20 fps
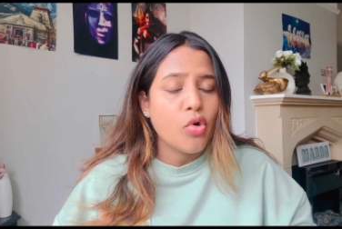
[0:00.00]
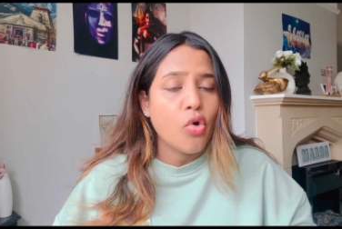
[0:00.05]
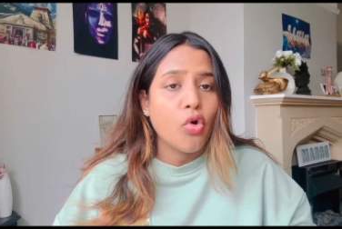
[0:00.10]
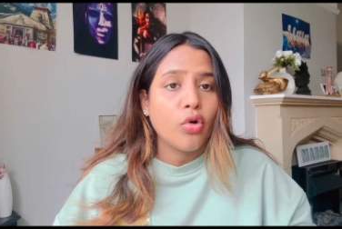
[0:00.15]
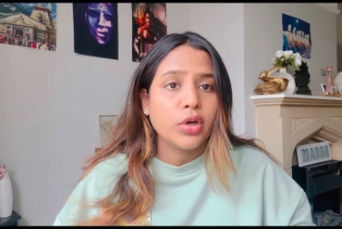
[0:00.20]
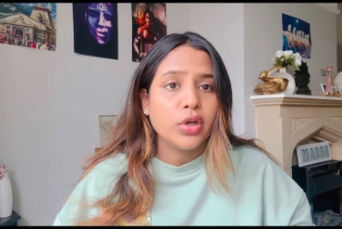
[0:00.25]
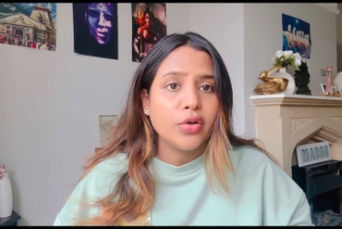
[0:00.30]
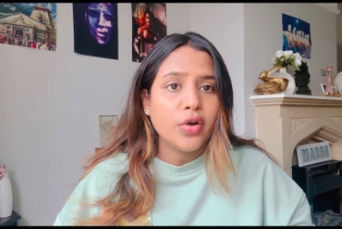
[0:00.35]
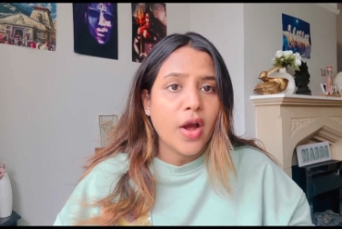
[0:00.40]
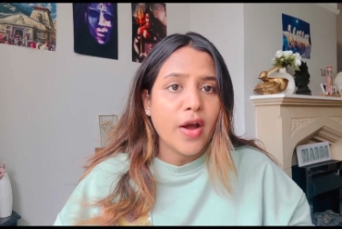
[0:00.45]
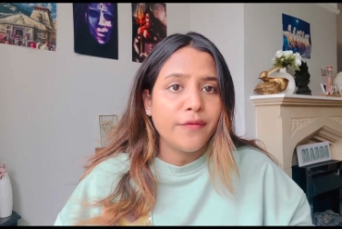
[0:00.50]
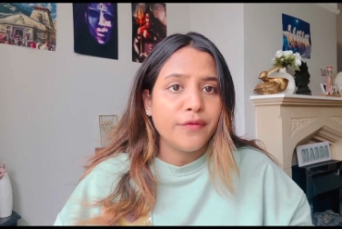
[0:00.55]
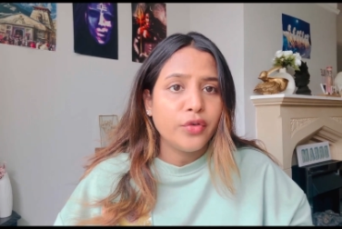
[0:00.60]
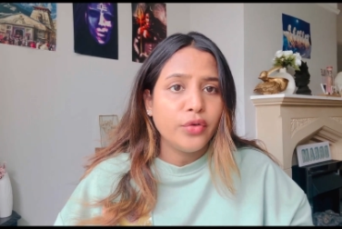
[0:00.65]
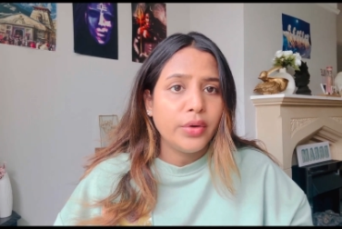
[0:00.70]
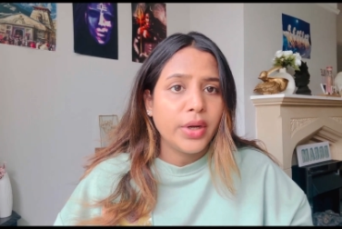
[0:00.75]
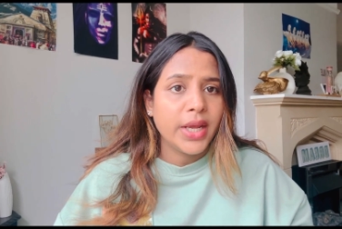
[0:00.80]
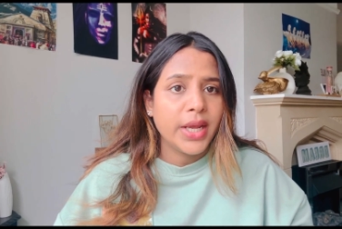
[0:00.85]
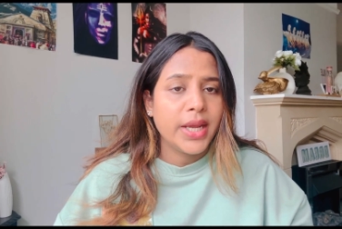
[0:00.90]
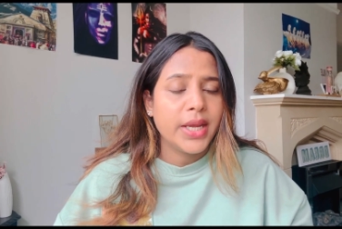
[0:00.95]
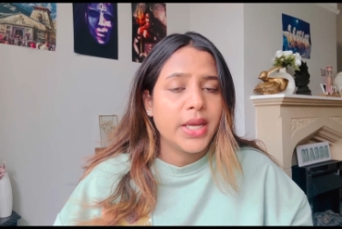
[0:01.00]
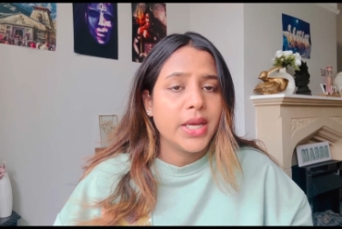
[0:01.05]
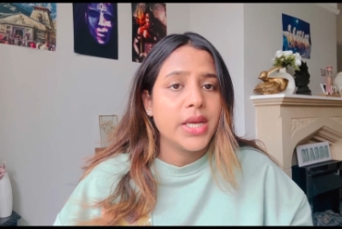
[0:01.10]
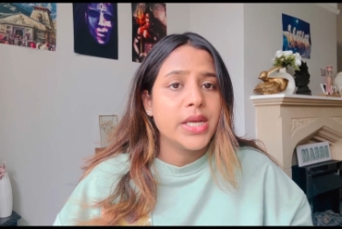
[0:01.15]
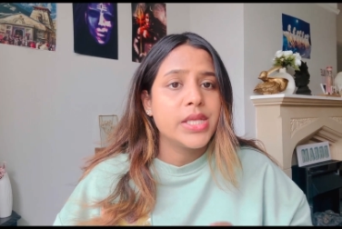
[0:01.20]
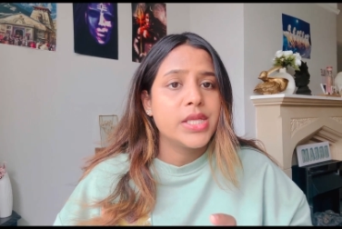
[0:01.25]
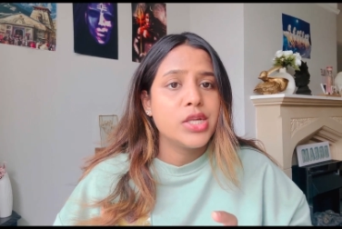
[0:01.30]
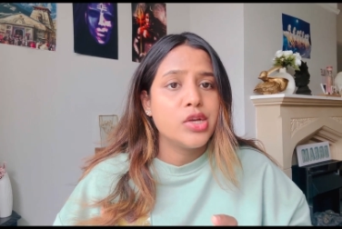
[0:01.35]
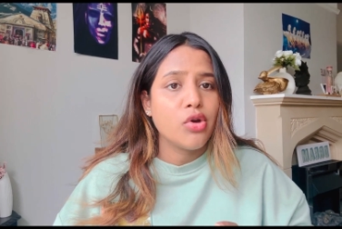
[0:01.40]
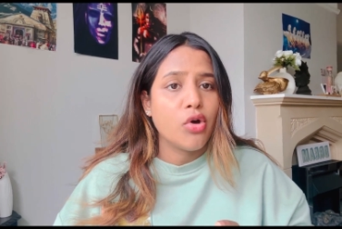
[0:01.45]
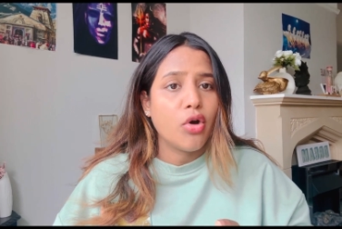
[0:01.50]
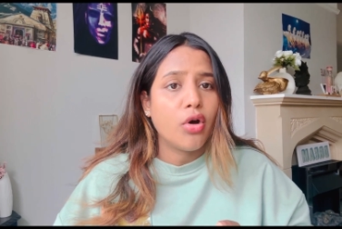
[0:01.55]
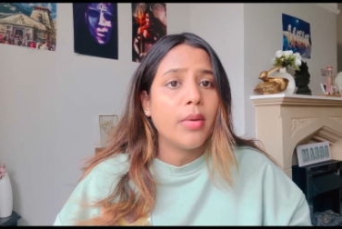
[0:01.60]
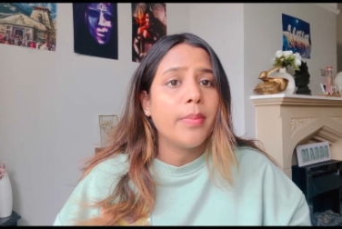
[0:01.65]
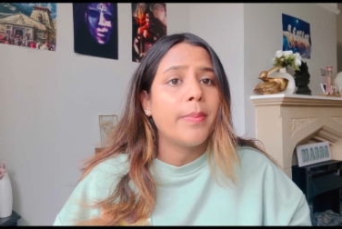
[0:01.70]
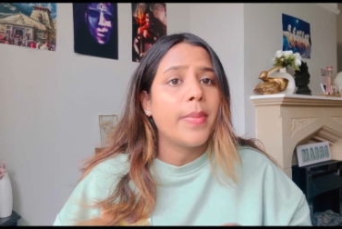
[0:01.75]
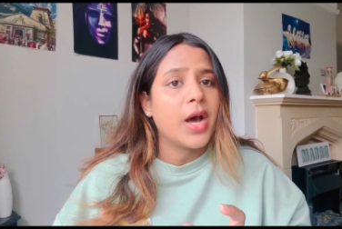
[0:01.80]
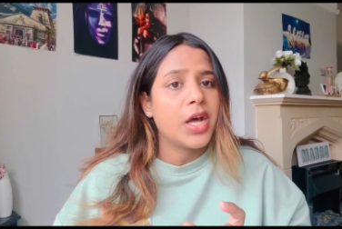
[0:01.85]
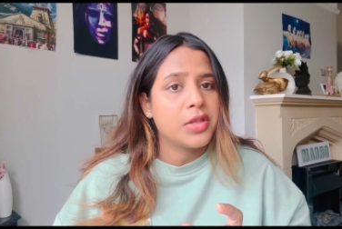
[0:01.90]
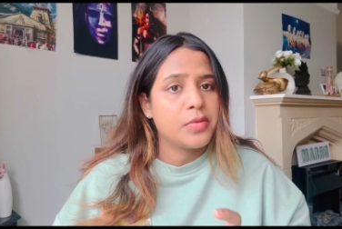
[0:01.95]
all you have to take is your
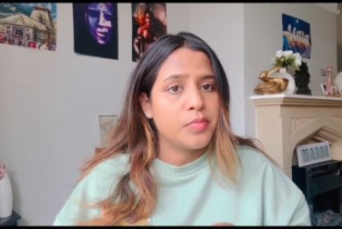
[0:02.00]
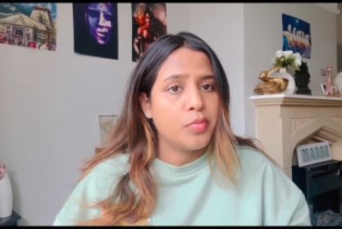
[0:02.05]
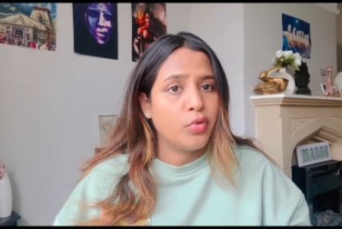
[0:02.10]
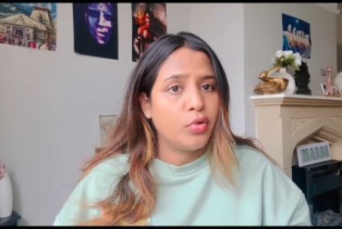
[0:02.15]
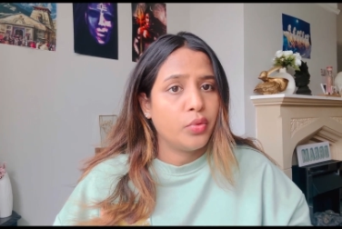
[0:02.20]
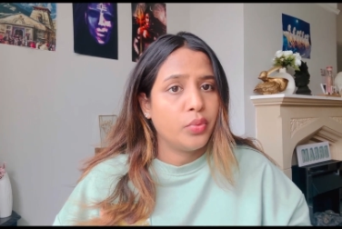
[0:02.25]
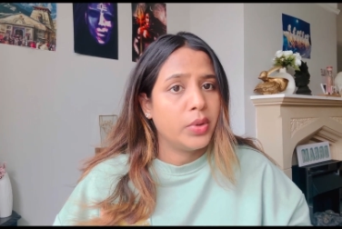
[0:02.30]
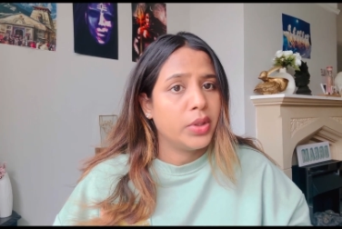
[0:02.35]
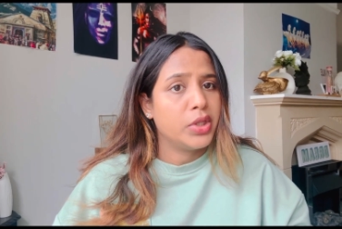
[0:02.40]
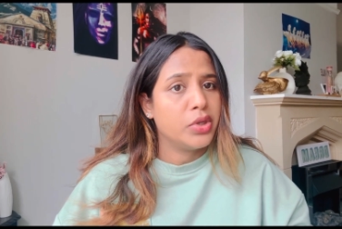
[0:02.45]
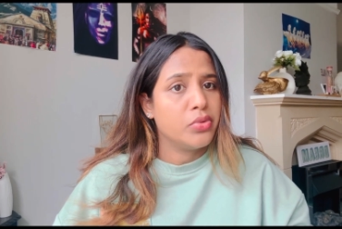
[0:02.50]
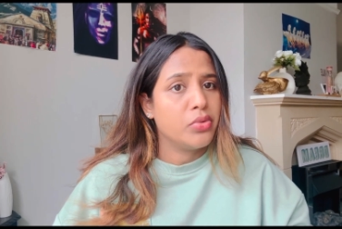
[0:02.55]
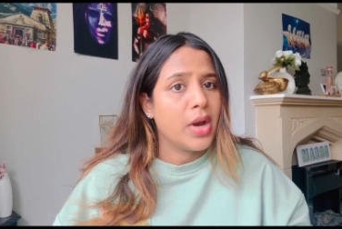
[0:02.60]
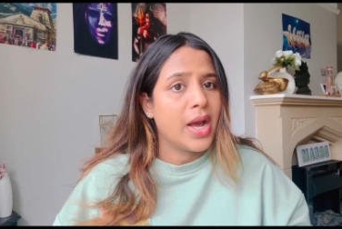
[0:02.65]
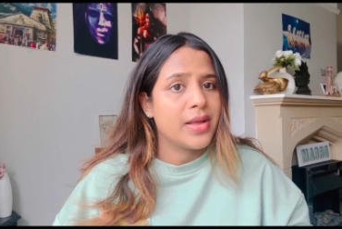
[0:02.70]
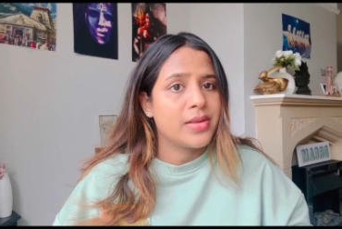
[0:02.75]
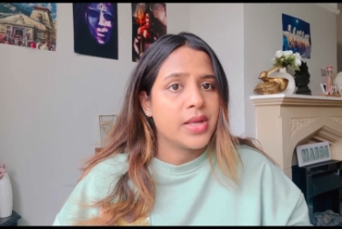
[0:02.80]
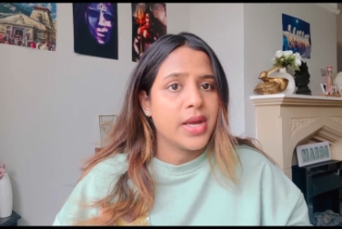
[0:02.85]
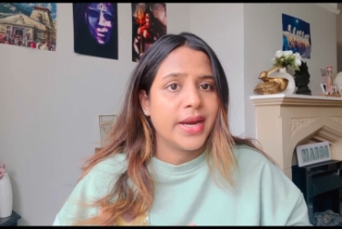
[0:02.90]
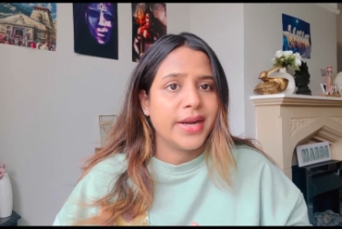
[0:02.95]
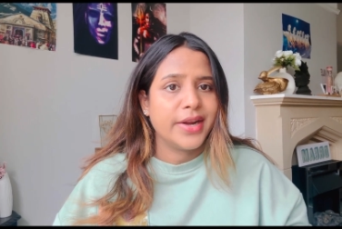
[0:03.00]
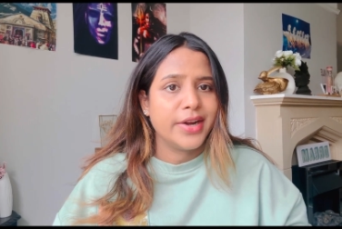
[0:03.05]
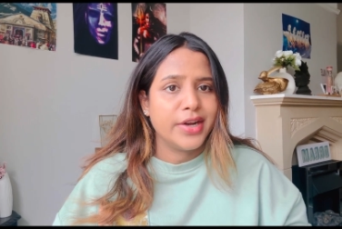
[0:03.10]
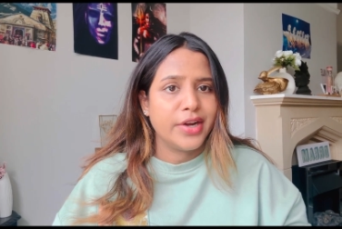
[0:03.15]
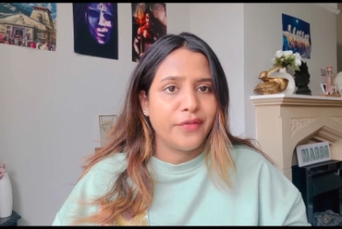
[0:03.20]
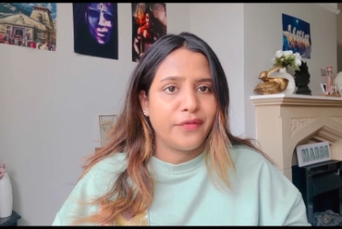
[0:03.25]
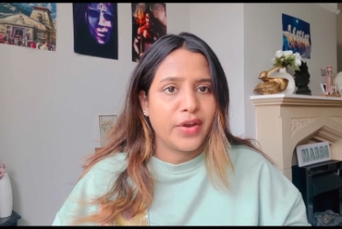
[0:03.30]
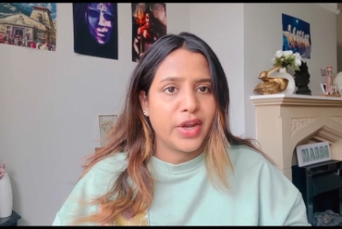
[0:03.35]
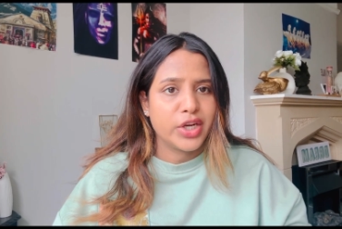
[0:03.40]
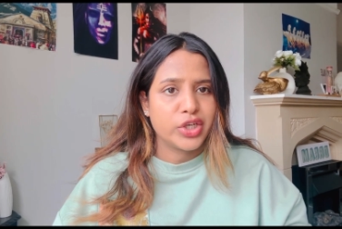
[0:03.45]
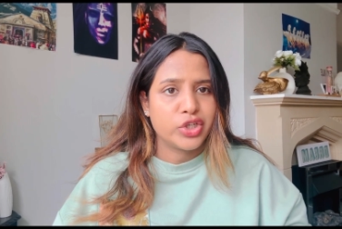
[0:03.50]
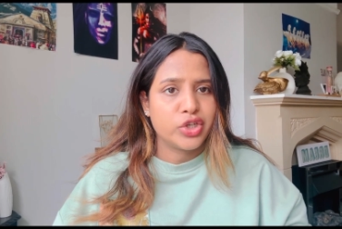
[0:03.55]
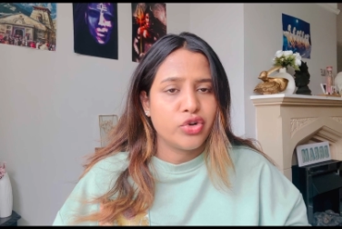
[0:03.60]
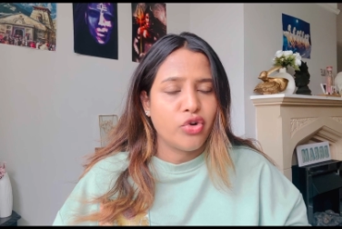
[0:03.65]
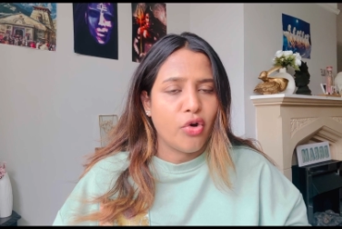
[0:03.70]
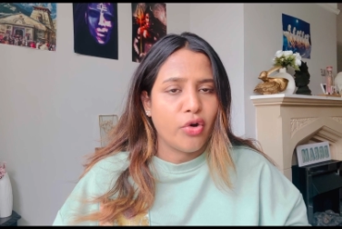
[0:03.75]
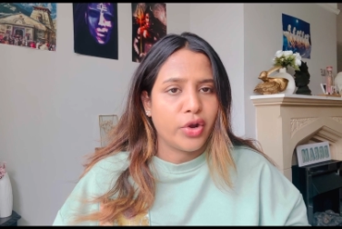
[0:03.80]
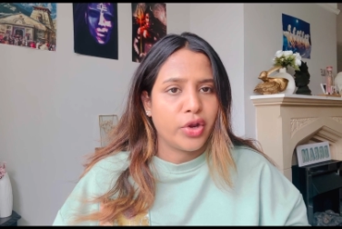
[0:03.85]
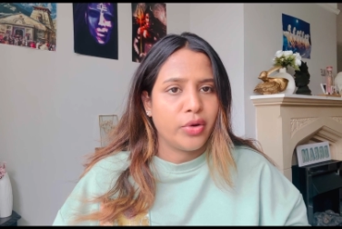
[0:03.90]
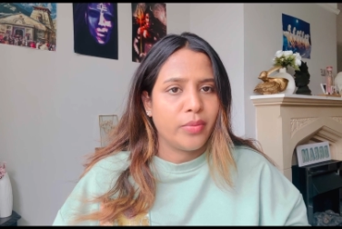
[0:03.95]
passport with you as an identification
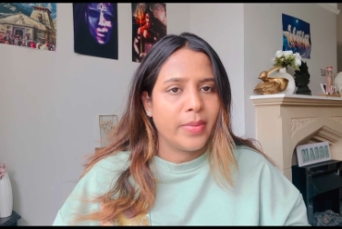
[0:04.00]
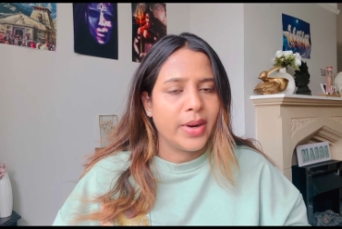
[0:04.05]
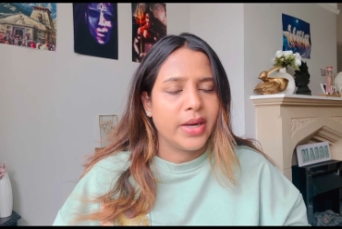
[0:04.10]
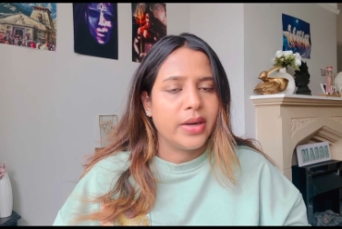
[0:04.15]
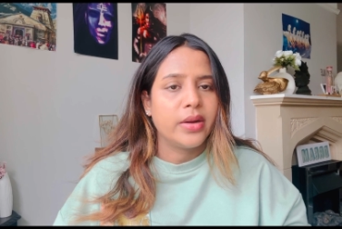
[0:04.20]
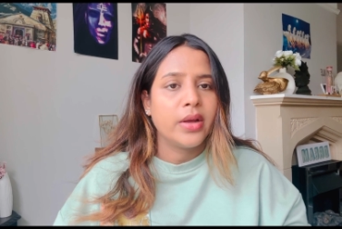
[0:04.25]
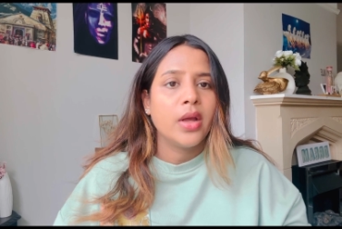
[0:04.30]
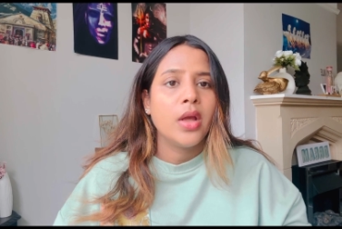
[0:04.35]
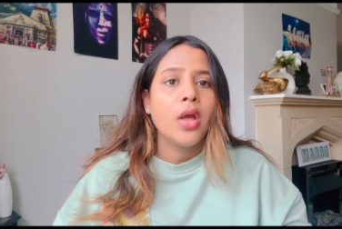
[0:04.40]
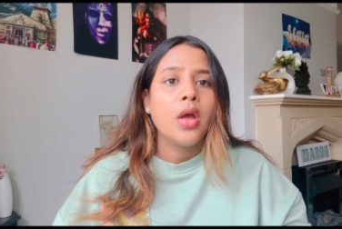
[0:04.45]
document.